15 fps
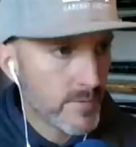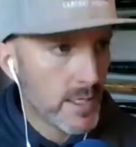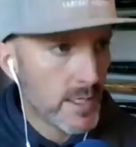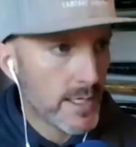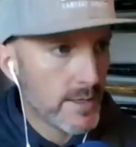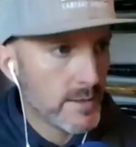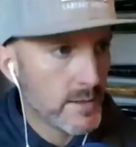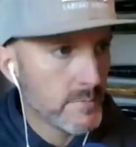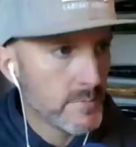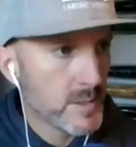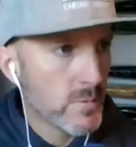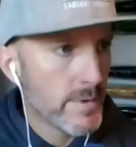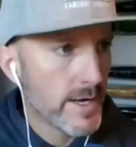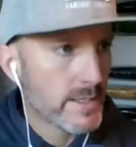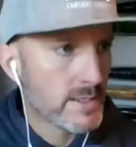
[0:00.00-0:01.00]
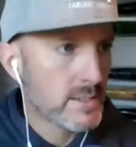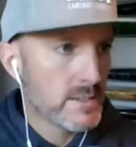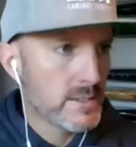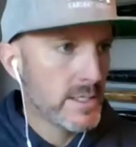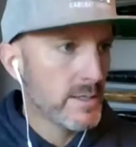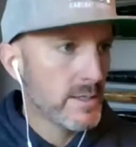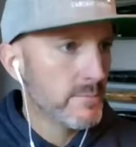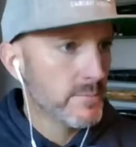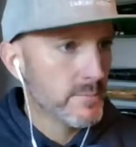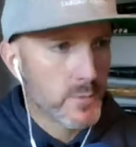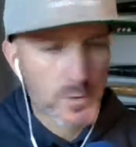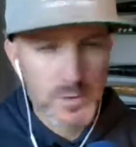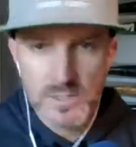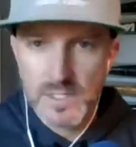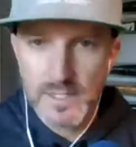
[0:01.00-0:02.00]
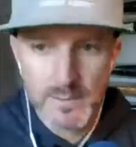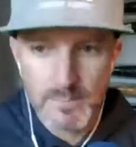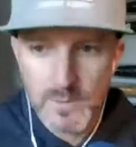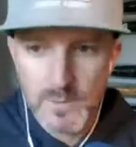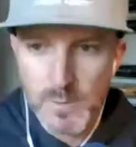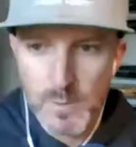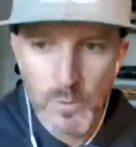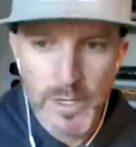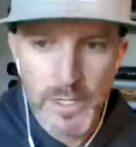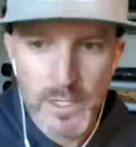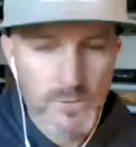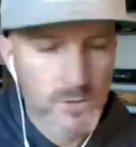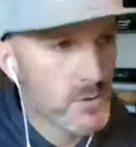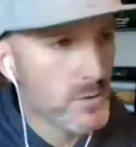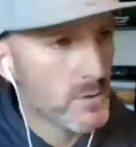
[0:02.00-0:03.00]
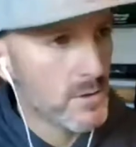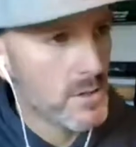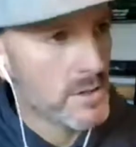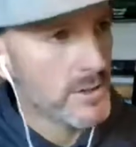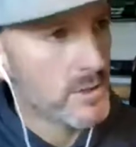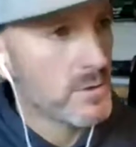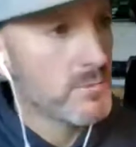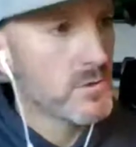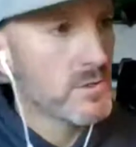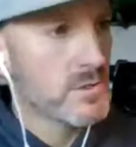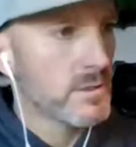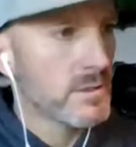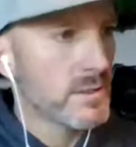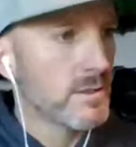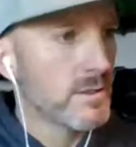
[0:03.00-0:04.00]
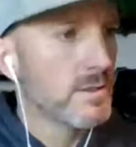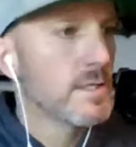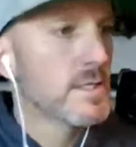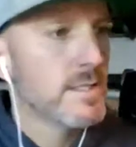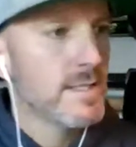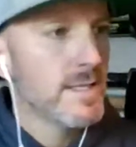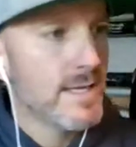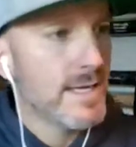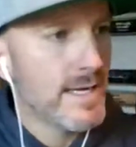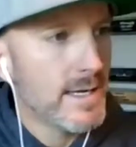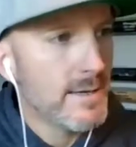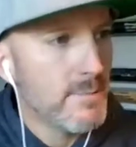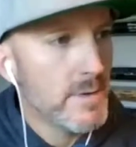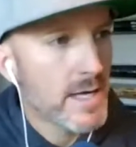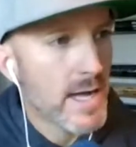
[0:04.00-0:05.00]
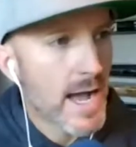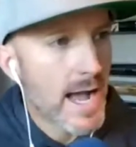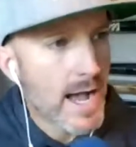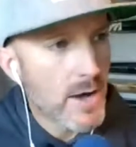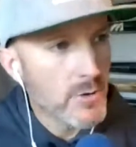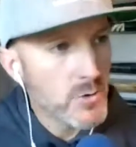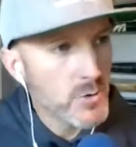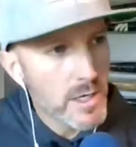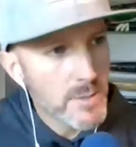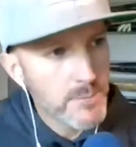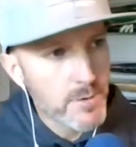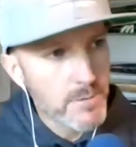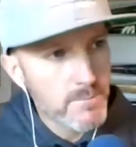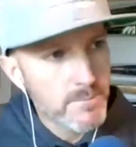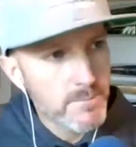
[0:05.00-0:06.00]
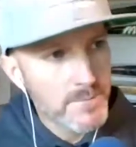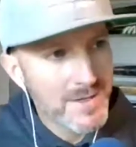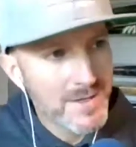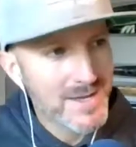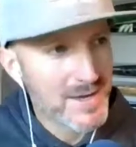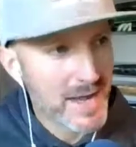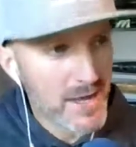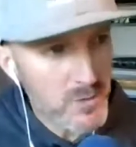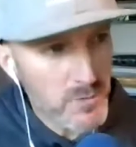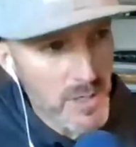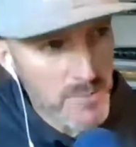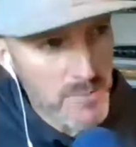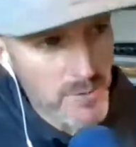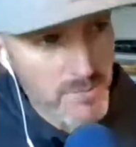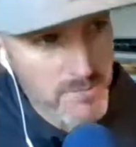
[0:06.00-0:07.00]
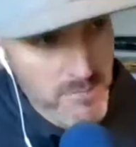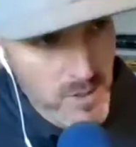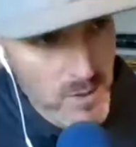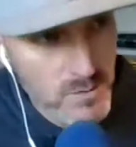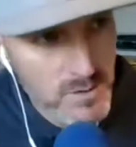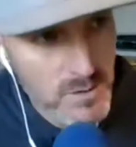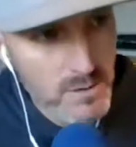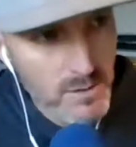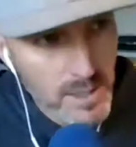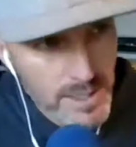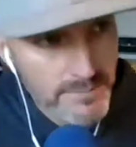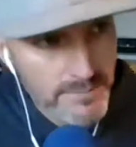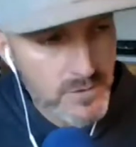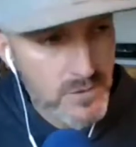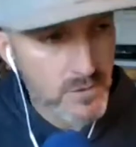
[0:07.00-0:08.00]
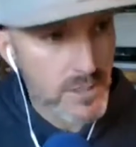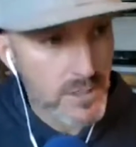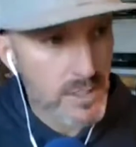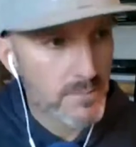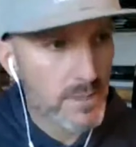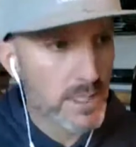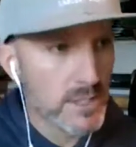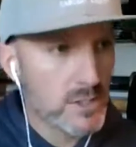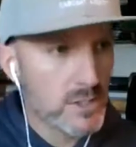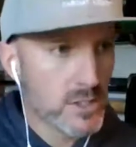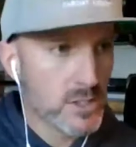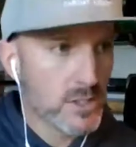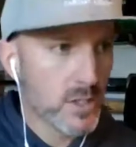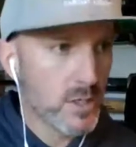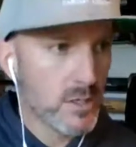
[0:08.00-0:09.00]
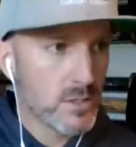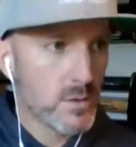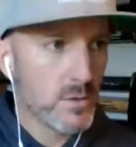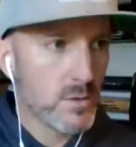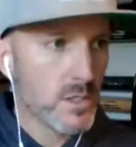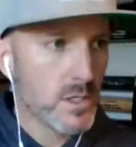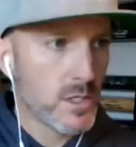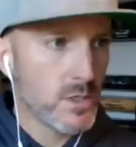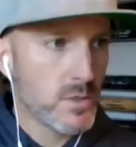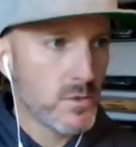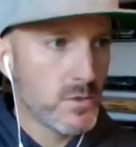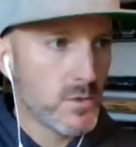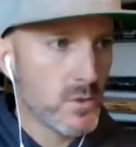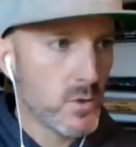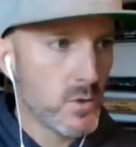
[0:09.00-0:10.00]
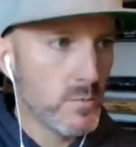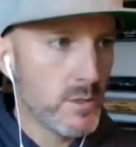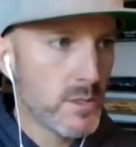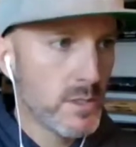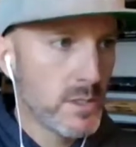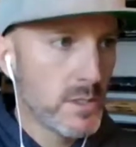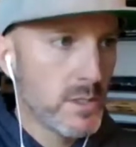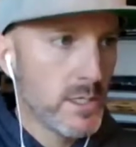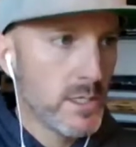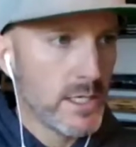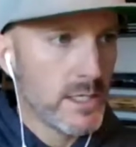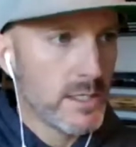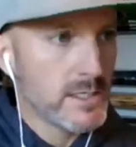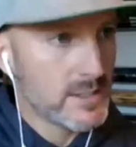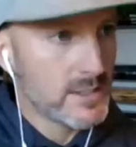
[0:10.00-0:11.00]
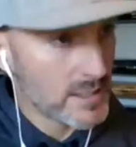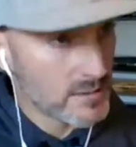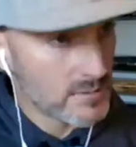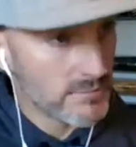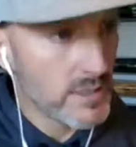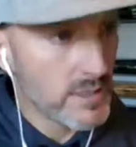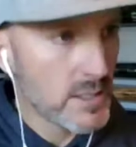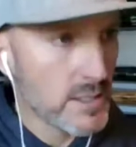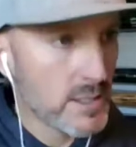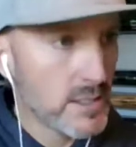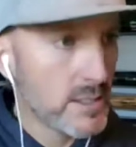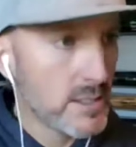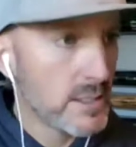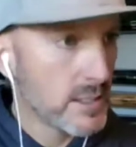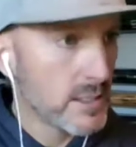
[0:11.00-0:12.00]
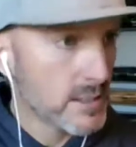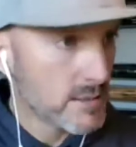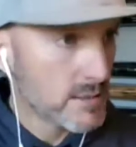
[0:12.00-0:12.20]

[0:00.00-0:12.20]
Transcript: Uh, let me go back to Tim. Poor Tim, you've been waiting for so long. I hope you're still here. Um, how do I prom- how do I promote a live stream that I just started doing on YouTube? And he says via he